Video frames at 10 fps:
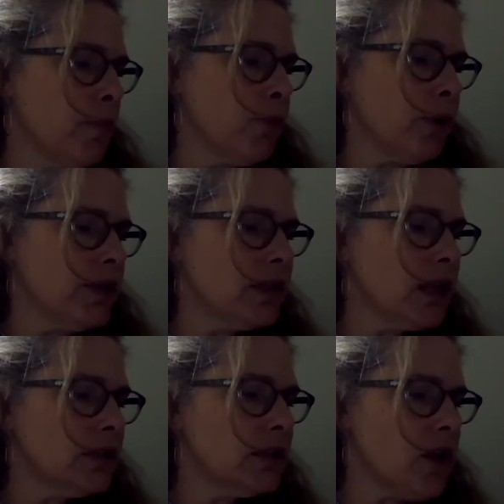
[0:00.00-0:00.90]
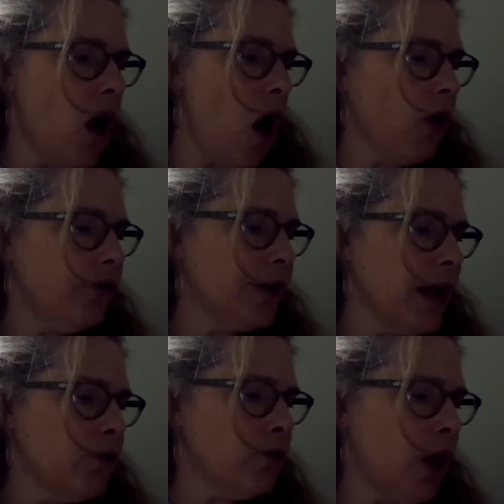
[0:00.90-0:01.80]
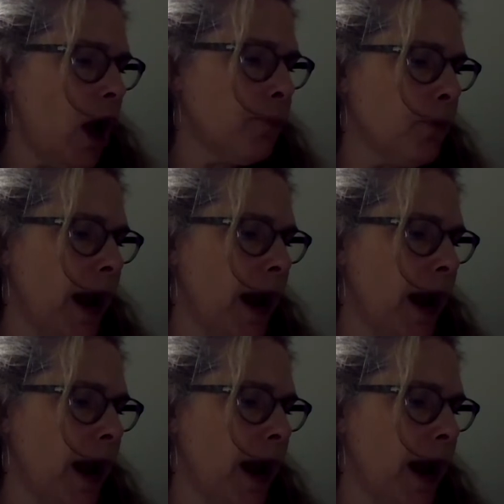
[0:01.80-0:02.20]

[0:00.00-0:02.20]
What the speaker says: princesses, all together in the opera